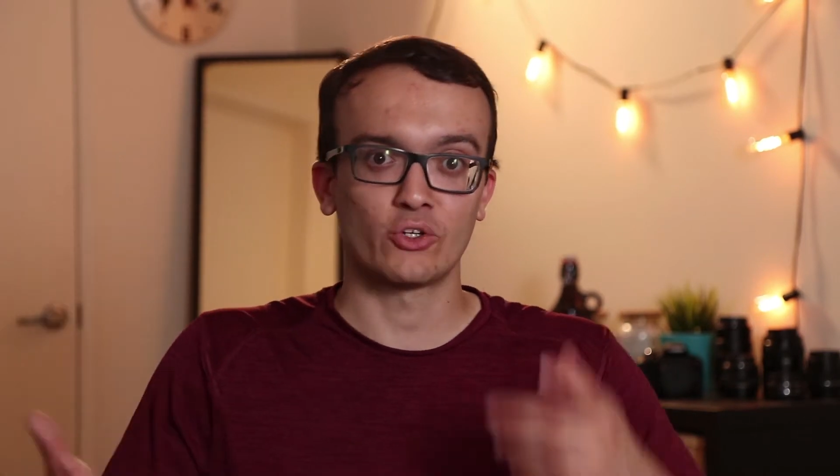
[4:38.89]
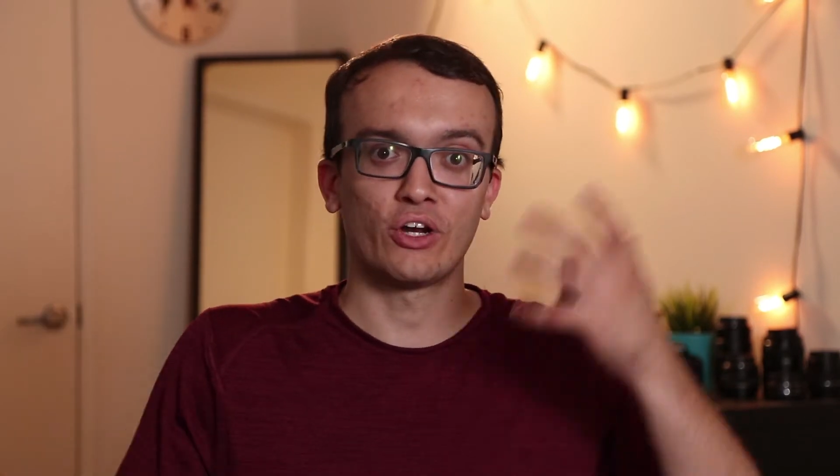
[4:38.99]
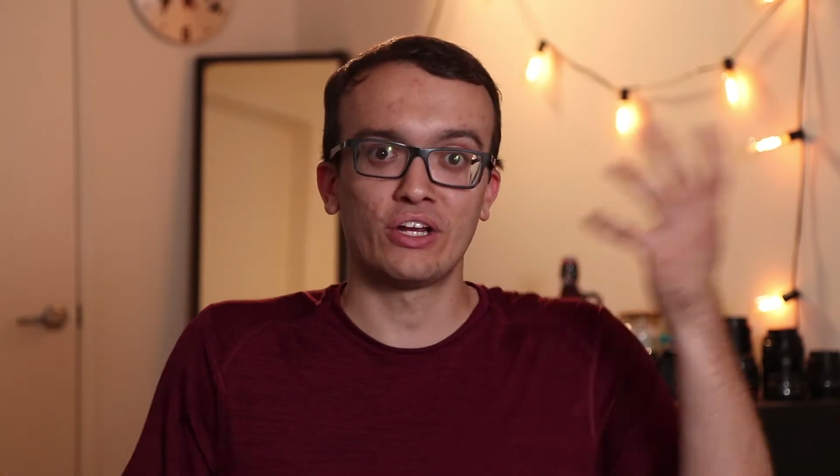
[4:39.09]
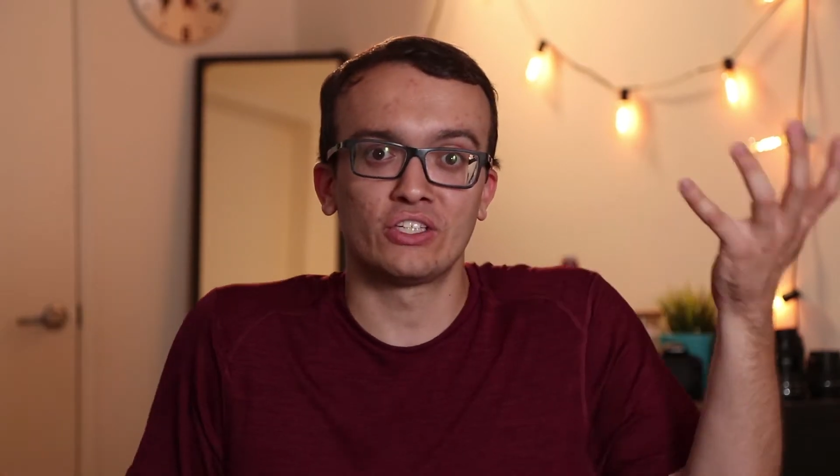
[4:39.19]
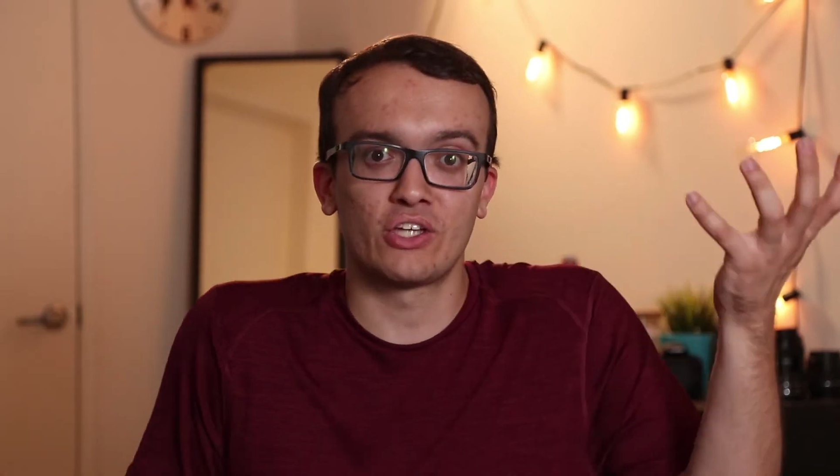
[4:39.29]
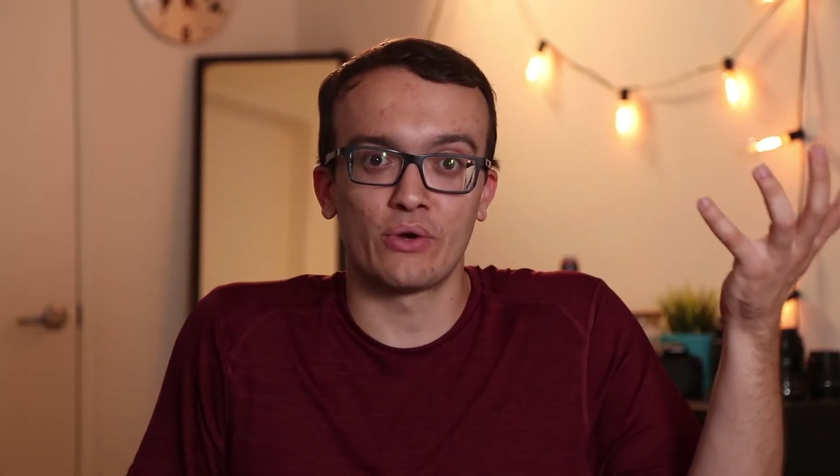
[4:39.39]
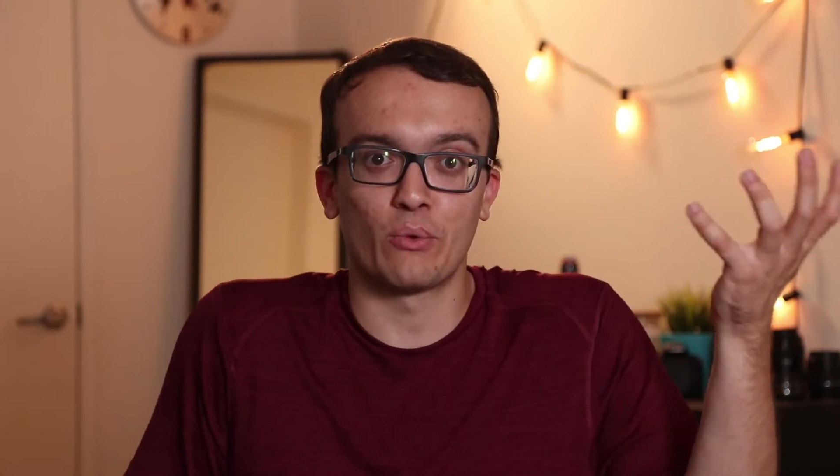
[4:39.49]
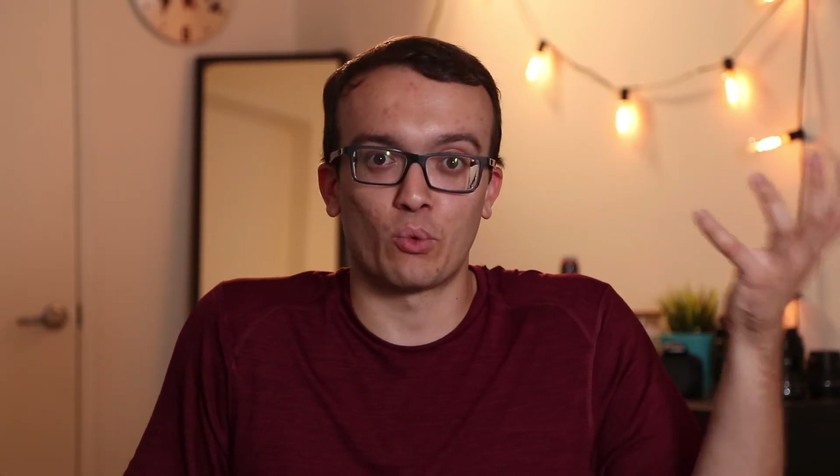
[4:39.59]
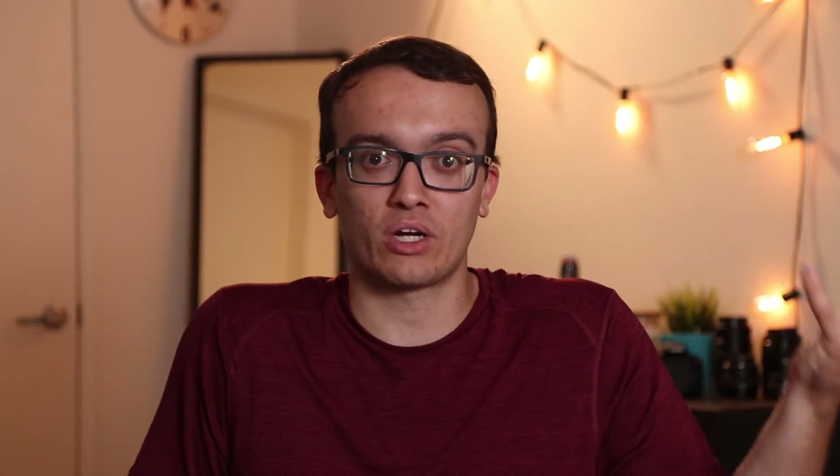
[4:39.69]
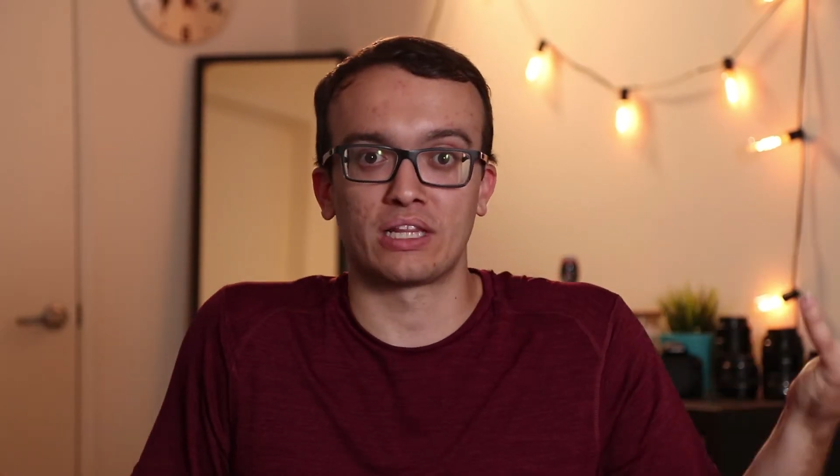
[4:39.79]
or you can just go
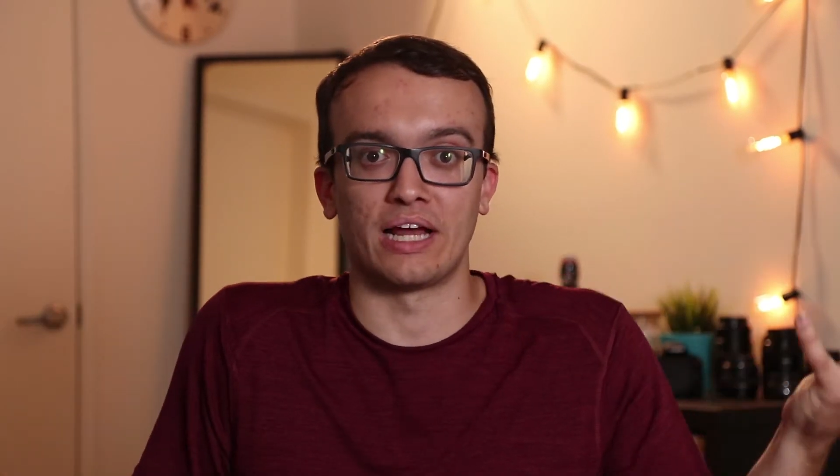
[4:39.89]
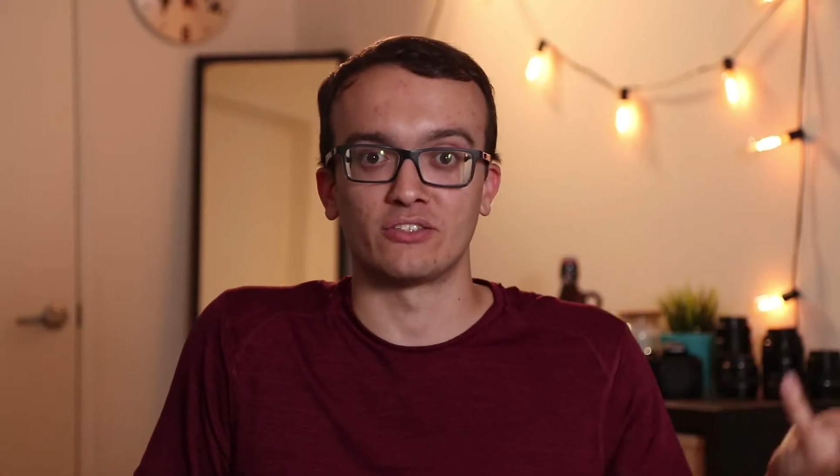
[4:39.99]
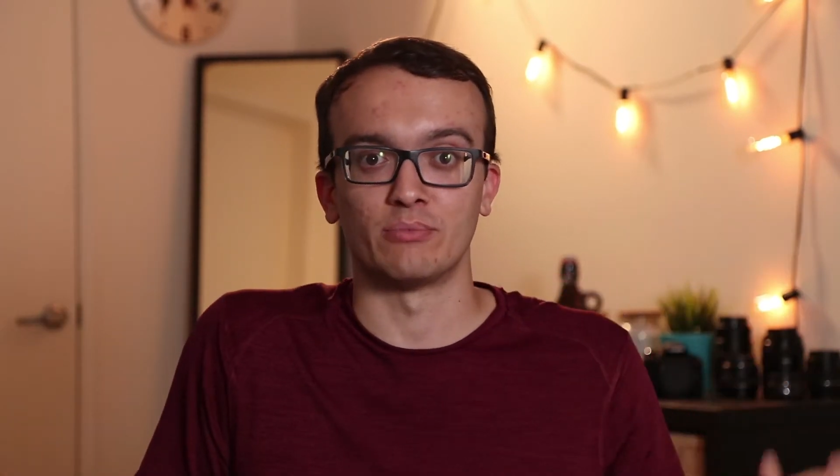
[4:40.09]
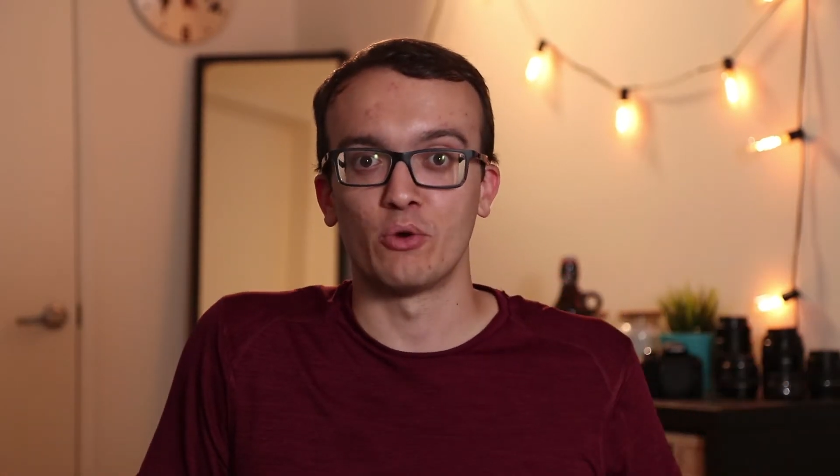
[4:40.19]
get work lights from